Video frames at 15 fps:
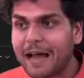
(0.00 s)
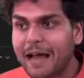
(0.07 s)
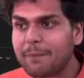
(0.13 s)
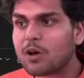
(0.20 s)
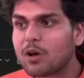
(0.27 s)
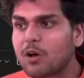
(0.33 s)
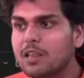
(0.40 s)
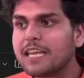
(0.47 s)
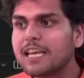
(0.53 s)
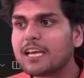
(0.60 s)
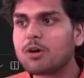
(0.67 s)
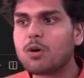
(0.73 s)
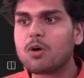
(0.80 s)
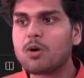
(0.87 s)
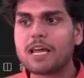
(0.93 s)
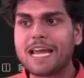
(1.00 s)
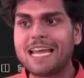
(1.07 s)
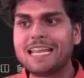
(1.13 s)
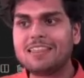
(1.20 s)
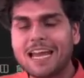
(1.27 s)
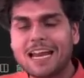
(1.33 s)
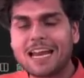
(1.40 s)
all the code
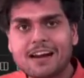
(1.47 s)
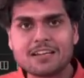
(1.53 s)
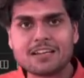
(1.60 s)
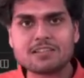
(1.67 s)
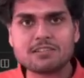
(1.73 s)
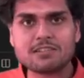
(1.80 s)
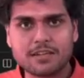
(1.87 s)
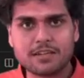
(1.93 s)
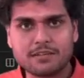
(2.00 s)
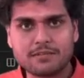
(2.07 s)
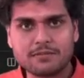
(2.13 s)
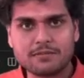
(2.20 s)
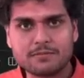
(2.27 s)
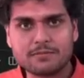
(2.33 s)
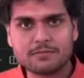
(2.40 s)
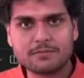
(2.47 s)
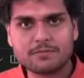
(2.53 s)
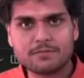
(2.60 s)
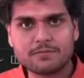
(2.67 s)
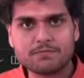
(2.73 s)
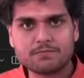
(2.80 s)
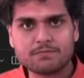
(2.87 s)
and then runs it.
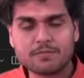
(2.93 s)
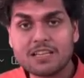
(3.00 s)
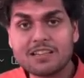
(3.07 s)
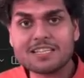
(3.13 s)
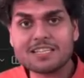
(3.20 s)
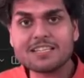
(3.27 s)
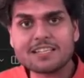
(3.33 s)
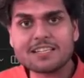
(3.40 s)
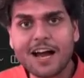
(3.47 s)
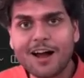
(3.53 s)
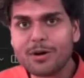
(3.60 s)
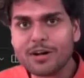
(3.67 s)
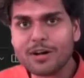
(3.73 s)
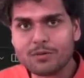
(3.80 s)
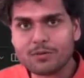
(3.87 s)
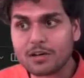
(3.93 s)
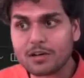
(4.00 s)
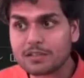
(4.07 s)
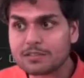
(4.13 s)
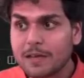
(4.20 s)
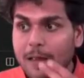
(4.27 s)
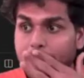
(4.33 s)
This is how it works.
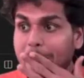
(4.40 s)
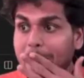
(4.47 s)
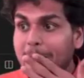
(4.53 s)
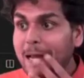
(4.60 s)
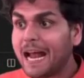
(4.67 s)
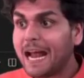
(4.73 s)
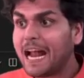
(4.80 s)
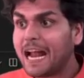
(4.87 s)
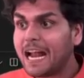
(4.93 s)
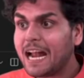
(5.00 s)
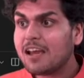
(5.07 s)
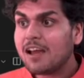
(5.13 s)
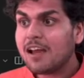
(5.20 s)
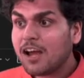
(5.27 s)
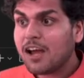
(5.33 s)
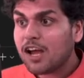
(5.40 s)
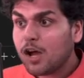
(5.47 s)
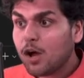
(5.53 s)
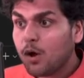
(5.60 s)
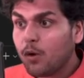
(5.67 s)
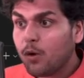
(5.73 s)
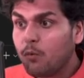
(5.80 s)
And
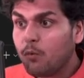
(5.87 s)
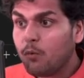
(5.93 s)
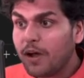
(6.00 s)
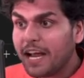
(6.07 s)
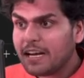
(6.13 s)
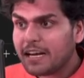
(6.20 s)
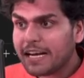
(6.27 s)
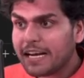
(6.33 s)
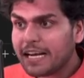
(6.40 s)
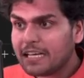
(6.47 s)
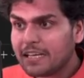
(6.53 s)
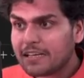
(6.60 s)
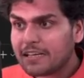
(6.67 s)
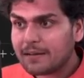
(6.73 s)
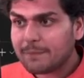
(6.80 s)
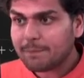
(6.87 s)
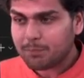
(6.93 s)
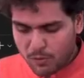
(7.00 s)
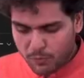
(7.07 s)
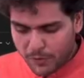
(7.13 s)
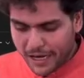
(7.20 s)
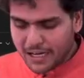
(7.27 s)
when it
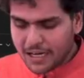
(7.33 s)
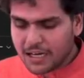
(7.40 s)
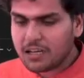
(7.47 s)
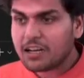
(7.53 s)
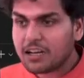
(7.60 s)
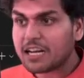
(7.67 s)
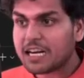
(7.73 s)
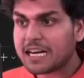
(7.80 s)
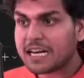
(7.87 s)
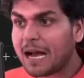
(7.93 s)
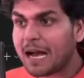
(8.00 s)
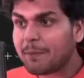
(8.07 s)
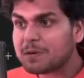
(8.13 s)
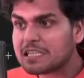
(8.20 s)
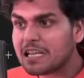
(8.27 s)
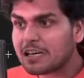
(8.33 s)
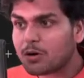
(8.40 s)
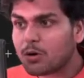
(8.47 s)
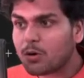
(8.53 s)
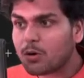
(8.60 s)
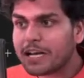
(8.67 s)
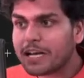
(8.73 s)
wraps the
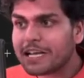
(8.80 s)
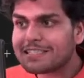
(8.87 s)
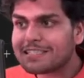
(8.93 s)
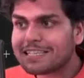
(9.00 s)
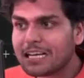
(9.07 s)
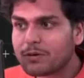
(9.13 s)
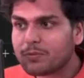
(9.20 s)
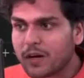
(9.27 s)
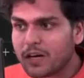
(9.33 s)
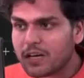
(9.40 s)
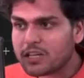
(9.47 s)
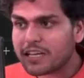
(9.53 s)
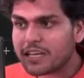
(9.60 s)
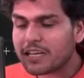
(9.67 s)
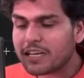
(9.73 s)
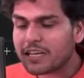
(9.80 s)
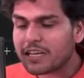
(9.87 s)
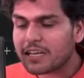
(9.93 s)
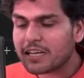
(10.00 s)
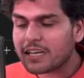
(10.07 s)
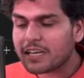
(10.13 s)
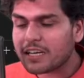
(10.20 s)
code inside a function,
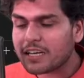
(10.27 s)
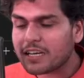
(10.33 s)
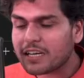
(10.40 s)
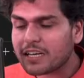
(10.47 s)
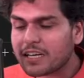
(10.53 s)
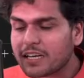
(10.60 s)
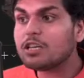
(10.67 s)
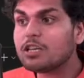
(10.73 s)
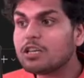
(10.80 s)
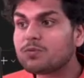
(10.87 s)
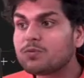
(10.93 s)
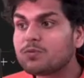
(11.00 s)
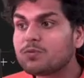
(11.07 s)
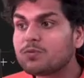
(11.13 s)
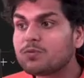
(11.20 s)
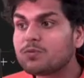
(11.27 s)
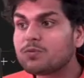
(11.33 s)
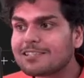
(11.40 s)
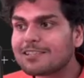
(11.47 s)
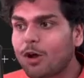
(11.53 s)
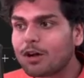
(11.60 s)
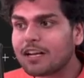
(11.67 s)
now this function is
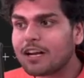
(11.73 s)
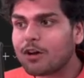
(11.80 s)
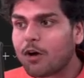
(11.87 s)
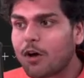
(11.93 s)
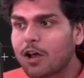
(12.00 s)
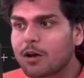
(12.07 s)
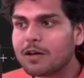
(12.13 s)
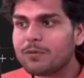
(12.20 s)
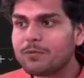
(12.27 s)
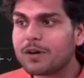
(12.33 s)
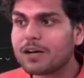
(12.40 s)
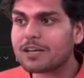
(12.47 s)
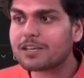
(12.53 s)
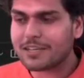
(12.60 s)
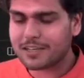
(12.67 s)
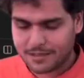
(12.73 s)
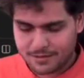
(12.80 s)
not a normal function.